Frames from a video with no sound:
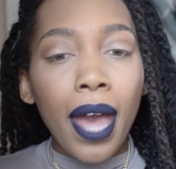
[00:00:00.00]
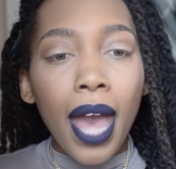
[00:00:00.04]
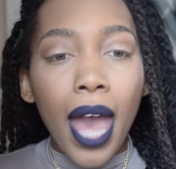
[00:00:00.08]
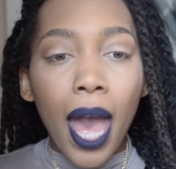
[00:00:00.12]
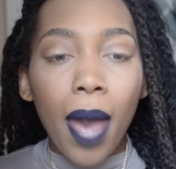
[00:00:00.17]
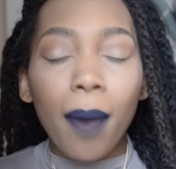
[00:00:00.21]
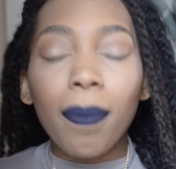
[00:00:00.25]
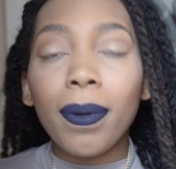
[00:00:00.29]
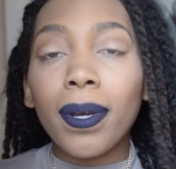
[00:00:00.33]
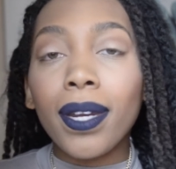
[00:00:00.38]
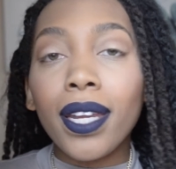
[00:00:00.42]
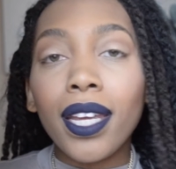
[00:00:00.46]

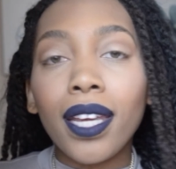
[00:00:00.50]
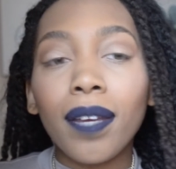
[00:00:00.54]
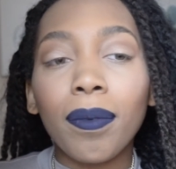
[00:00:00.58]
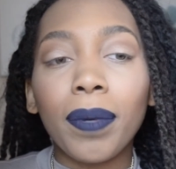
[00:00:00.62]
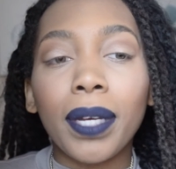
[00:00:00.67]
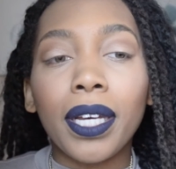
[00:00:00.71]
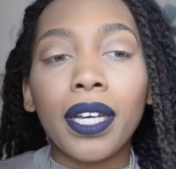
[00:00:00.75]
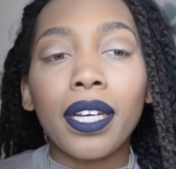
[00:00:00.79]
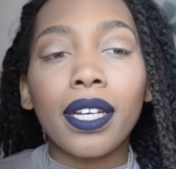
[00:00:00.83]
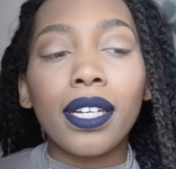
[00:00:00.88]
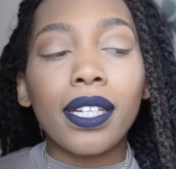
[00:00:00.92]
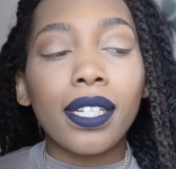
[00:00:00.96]
ebony
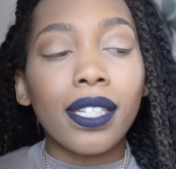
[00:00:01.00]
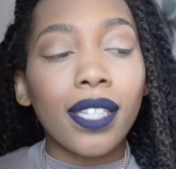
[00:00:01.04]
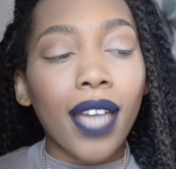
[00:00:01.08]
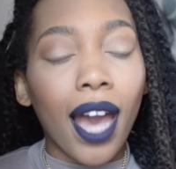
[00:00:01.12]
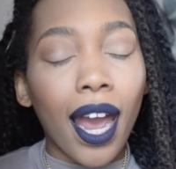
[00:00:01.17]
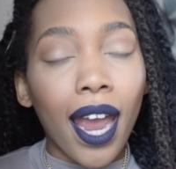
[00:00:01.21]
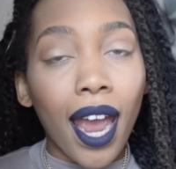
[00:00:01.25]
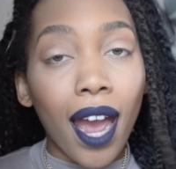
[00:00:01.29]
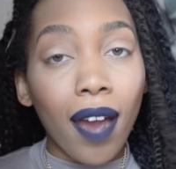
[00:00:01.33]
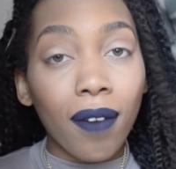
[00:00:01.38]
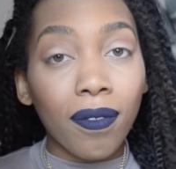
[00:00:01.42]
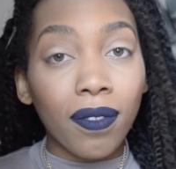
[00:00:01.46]
because I
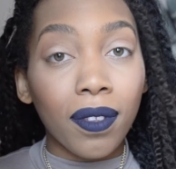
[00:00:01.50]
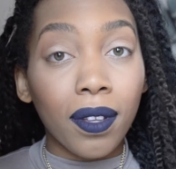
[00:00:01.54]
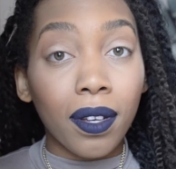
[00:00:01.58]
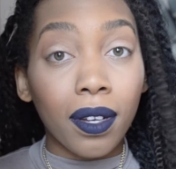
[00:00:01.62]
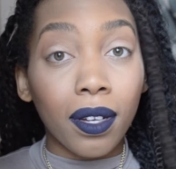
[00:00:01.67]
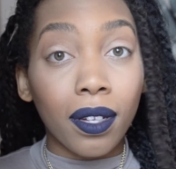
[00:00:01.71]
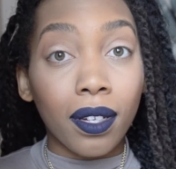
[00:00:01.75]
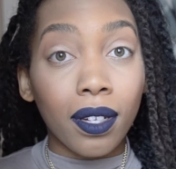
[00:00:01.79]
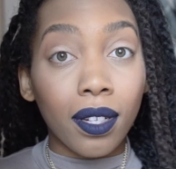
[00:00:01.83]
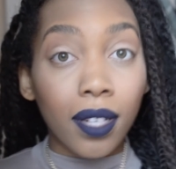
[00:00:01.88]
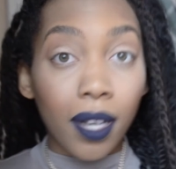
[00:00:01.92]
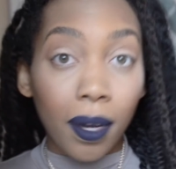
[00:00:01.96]
have
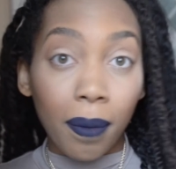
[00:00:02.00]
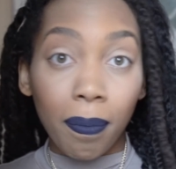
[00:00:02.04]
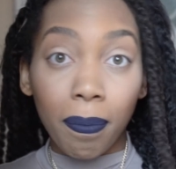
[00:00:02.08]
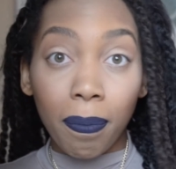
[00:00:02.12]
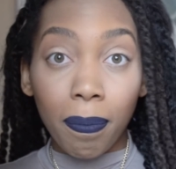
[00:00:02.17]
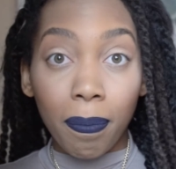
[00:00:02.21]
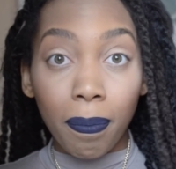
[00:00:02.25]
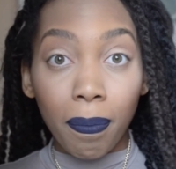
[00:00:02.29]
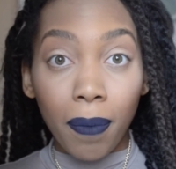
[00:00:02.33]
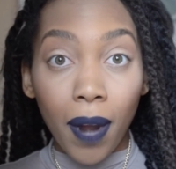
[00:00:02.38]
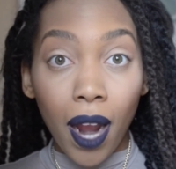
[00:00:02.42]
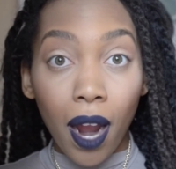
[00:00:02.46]
the dip
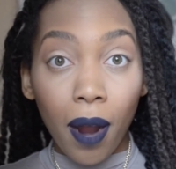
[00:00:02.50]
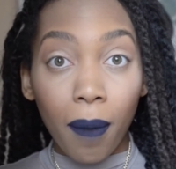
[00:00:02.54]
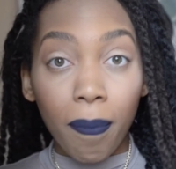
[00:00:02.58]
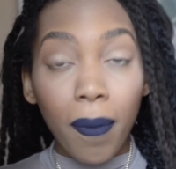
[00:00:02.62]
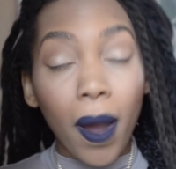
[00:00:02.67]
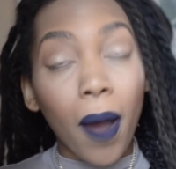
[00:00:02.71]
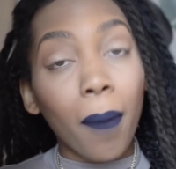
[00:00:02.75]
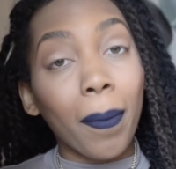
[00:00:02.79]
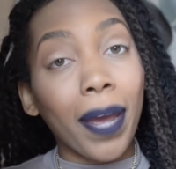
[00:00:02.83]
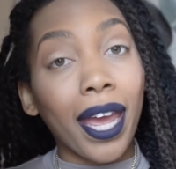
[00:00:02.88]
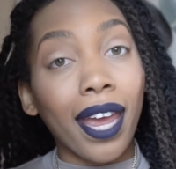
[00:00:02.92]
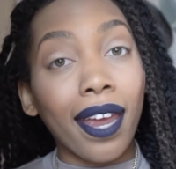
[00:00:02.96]
brow
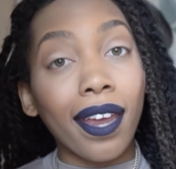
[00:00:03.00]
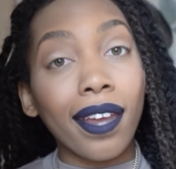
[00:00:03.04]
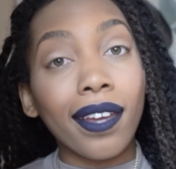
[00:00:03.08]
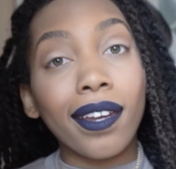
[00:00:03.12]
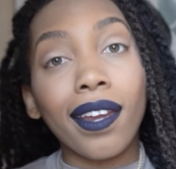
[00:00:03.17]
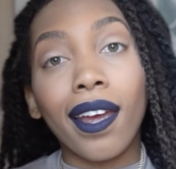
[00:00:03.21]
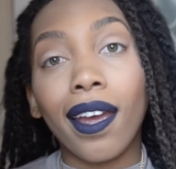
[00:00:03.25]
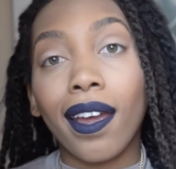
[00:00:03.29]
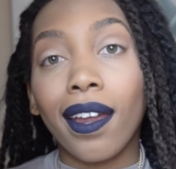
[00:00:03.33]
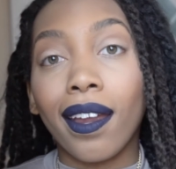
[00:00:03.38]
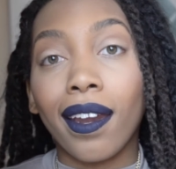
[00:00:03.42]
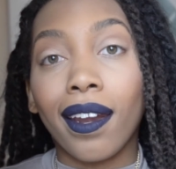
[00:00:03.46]
pomade
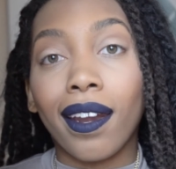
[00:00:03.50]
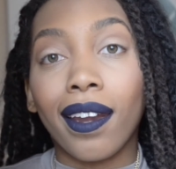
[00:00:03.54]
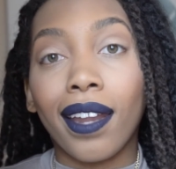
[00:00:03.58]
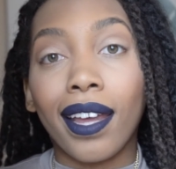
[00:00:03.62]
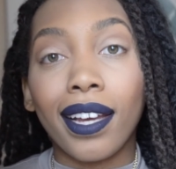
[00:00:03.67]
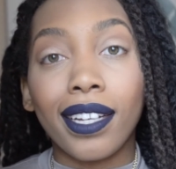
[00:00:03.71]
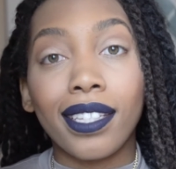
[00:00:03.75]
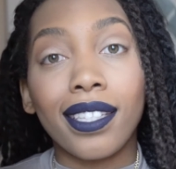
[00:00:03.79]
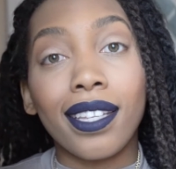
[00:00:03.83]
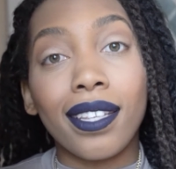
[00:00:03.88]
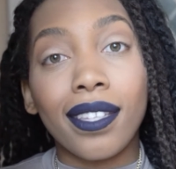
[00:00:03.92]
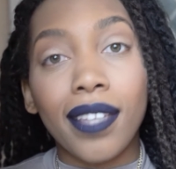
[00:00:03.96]
and
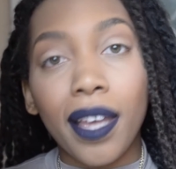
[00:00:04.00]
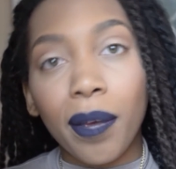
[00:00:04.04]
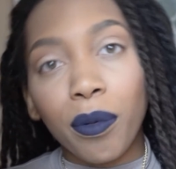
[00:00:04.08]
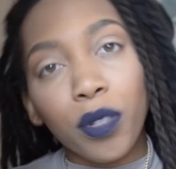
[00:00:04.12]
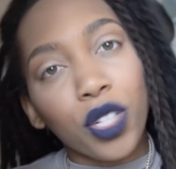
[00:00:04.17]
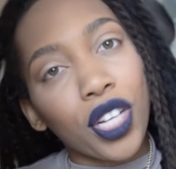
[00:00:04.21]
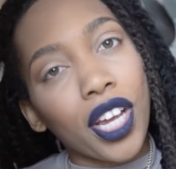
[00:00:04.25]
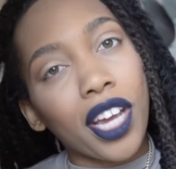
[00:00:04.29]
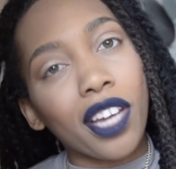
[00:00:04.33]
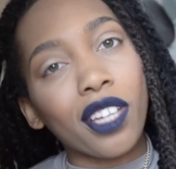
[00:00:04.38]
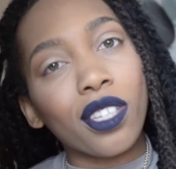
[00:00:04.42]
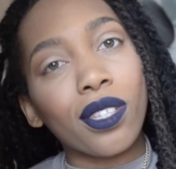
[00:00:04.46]
that's the same
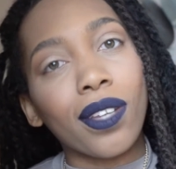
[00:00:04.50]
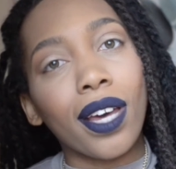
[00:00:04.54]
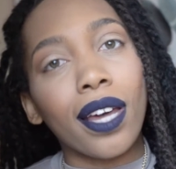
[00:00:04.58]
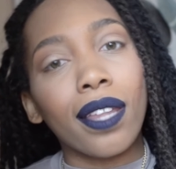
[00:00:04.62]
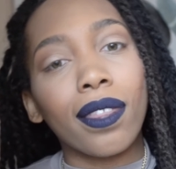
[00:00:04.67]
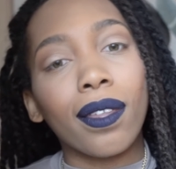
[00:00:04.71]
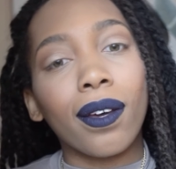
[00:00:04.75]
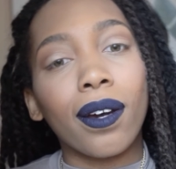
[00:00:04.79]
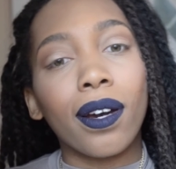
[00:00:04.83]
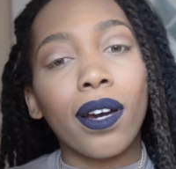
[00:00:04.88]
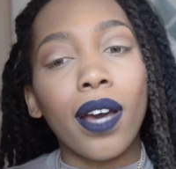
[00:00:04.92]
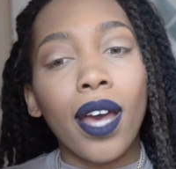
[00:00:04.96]
shade so I
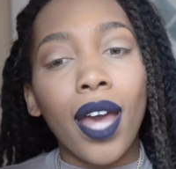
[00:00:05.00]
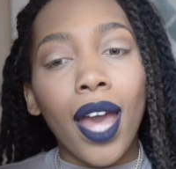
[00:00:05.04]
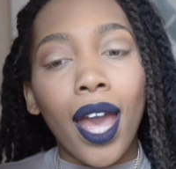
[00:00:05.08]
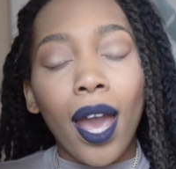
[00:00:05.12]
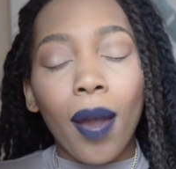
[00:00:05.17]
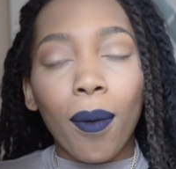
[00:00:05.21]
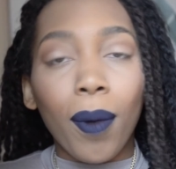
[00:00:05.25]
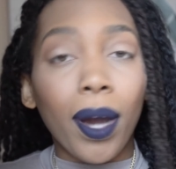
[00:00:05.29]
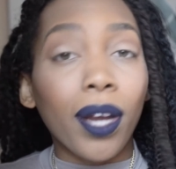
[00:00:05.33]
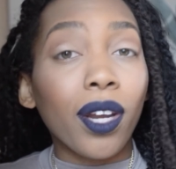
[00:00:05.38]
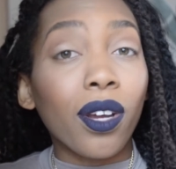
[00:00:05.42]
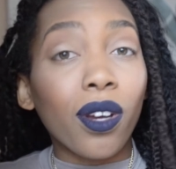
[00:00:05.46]
thought
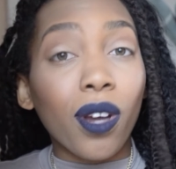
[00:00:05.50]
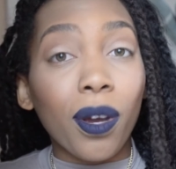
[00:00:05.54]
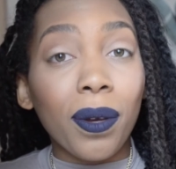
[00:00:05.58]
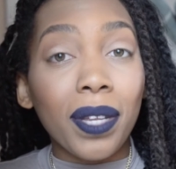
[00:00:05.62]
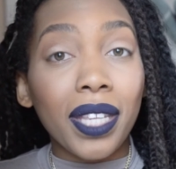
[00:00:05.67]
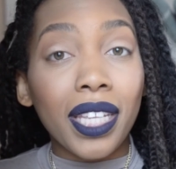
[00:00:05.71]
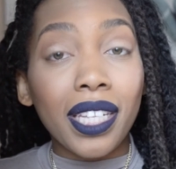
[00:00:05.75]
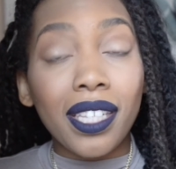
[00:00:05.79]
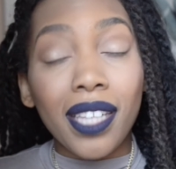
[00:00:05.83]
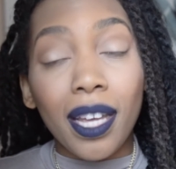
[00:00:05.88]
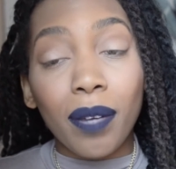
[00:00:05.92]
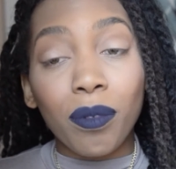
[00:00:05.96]
why not go with
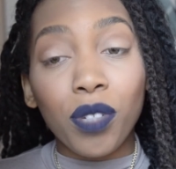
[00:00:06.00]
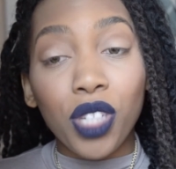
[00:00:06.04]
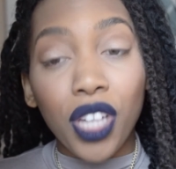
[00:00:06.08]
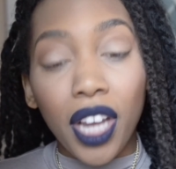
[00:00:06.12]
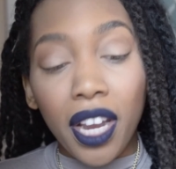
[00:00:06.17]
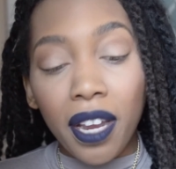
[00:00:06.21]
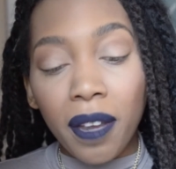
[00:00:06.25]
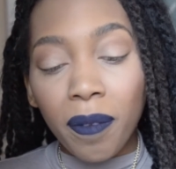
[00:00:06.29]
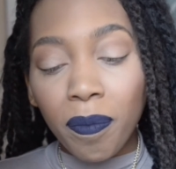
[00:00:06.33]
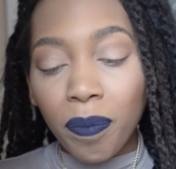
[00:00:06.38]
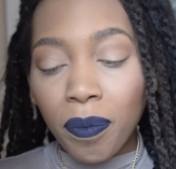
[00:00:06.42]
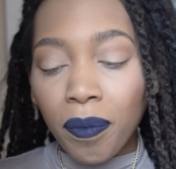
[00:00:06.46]
the same
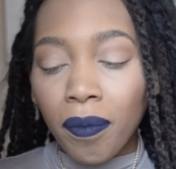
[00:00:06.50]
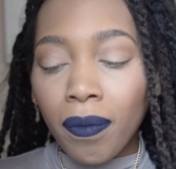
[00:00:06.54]
shade